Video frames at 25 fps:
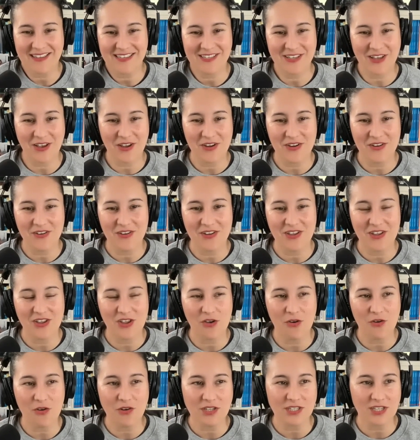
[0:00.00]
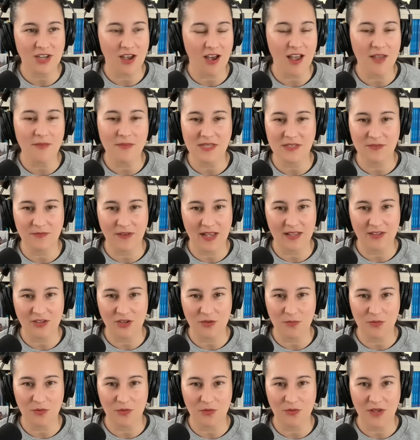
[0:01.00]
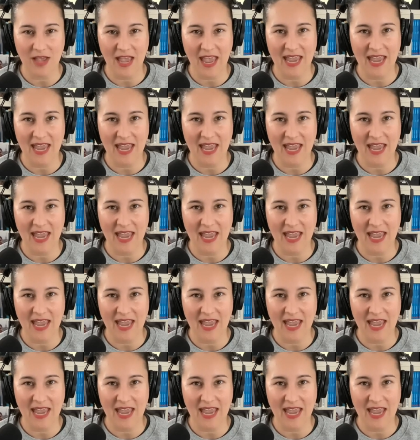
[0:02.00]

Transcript: So your time is valuable.